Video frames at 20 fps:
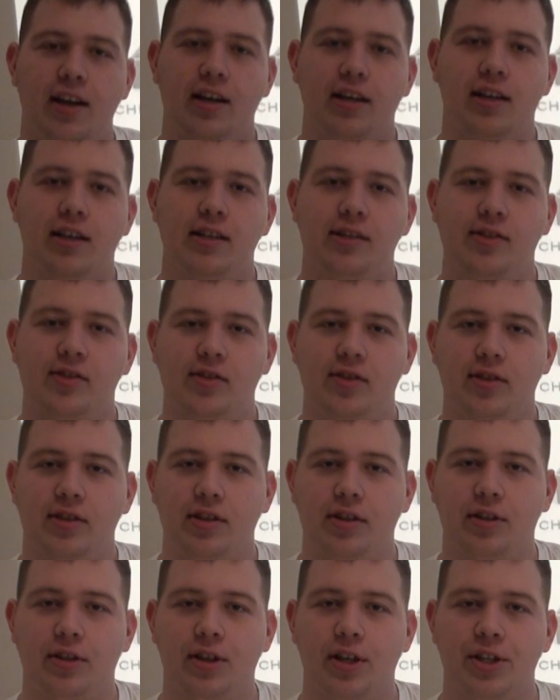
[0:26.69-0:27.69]
guys,
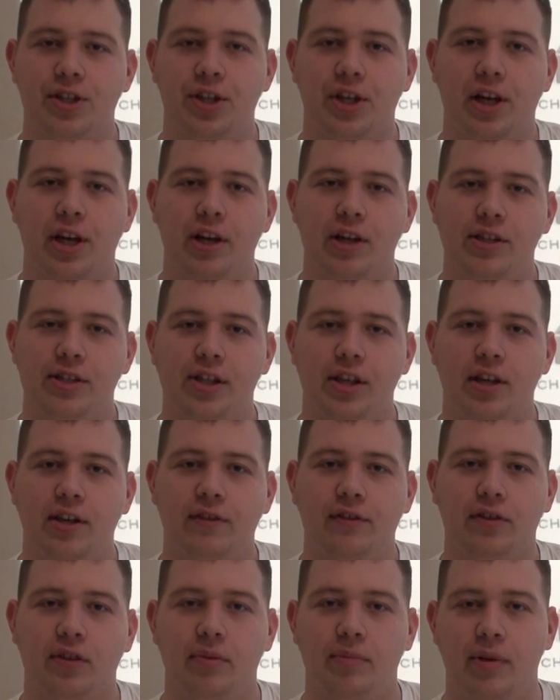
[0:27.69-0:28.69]
Christian Harris here
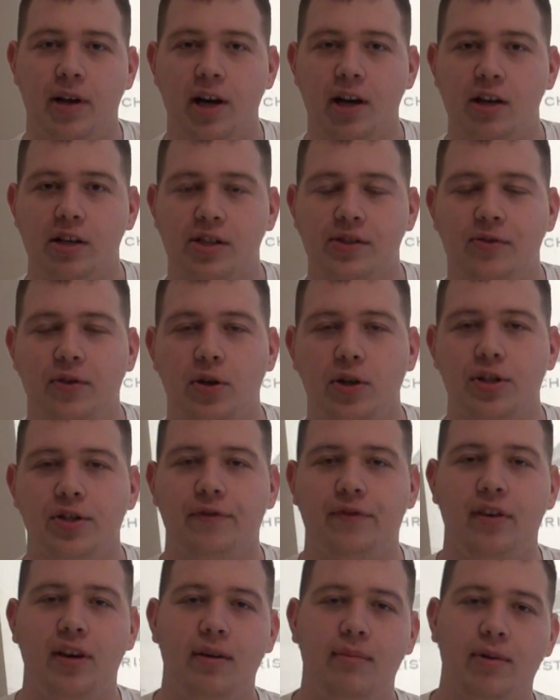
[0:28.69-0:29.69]
from Harris Forge and
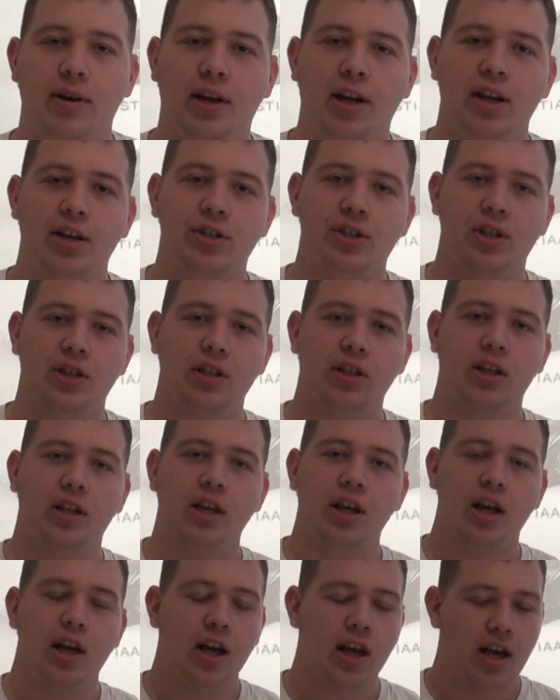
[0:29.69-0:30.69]
Fabrication,
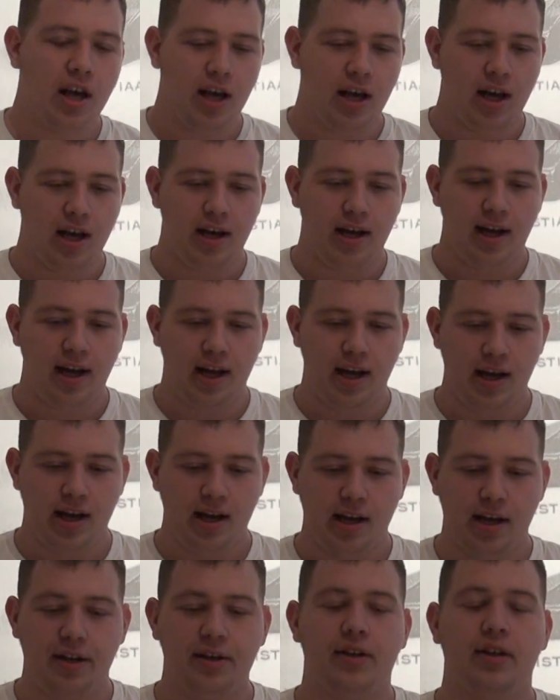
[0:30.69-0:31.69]

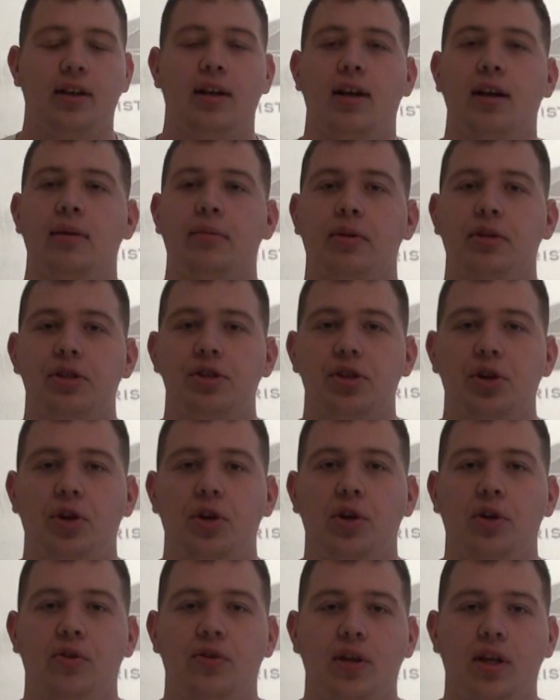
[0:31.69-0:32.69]
and I'm going to show
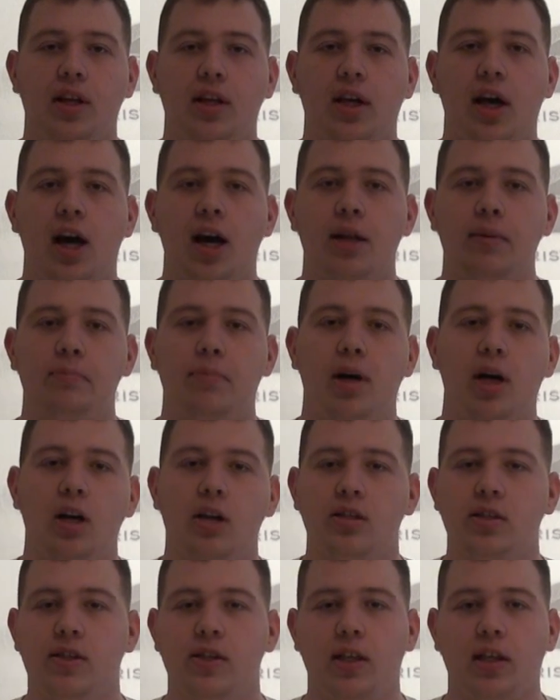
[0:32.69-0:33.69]
you the
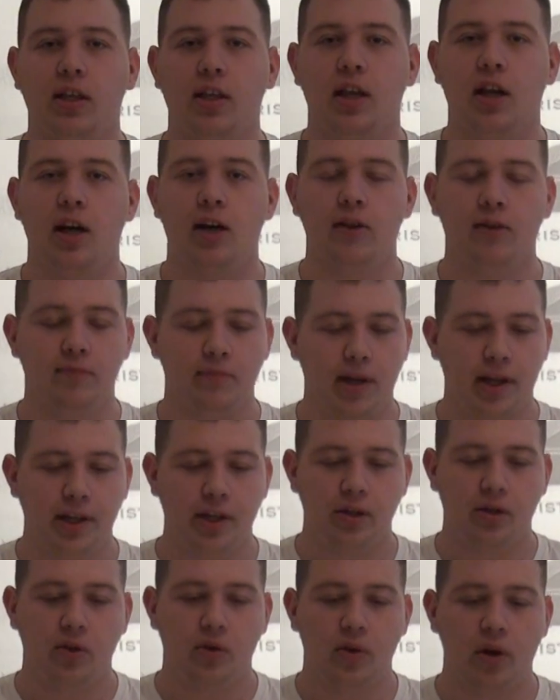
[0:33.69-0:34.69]
unboxing of my
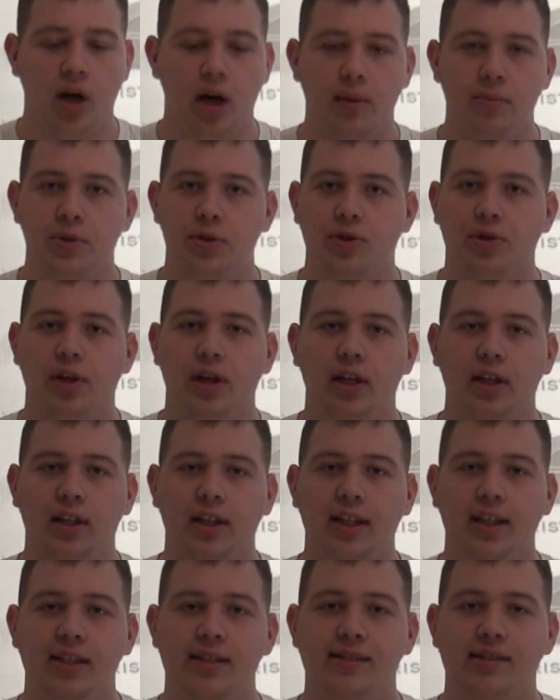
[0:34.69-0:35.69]
new Optrel
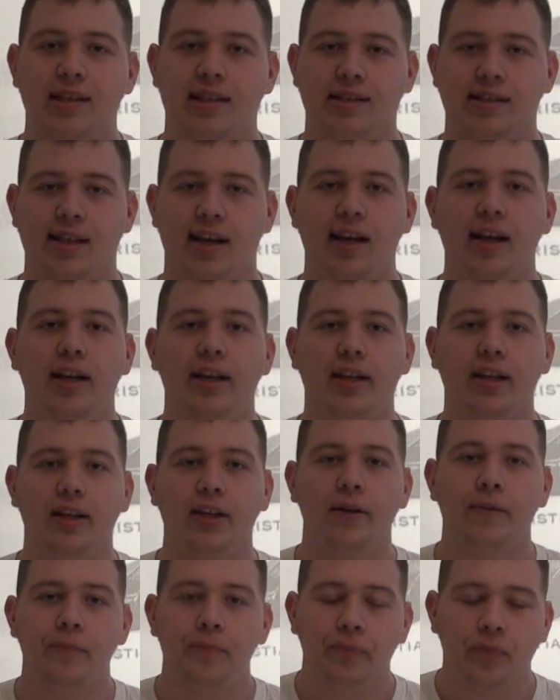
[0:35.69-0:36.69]
E680.
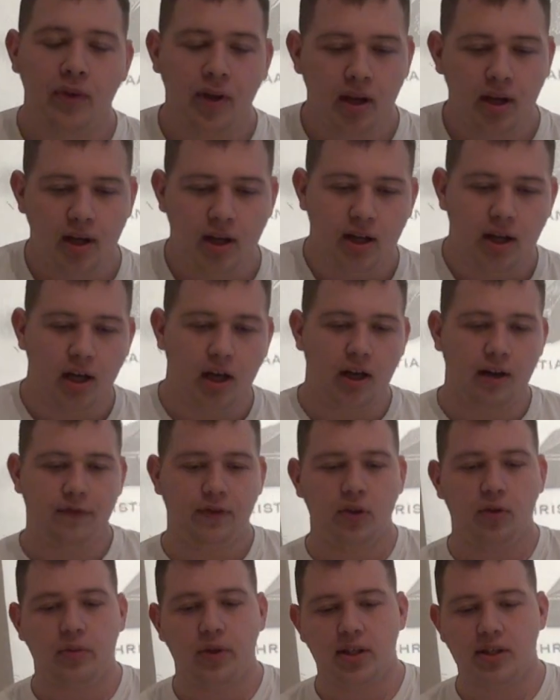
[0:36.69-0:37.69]
A
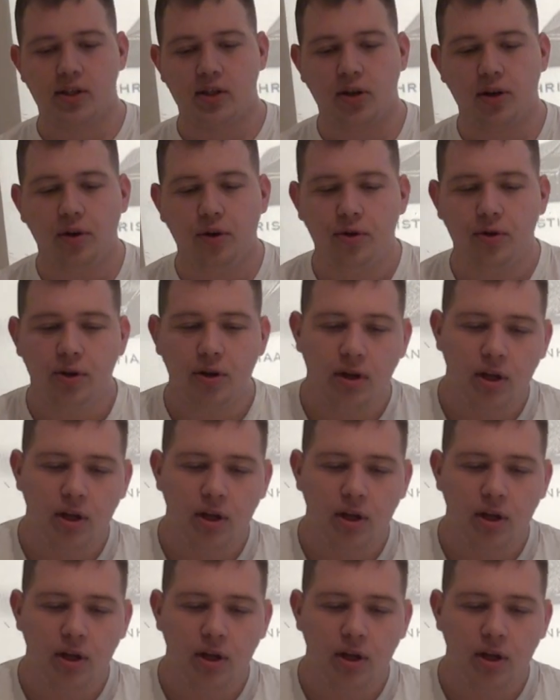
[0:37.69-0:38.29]
few weeks ago,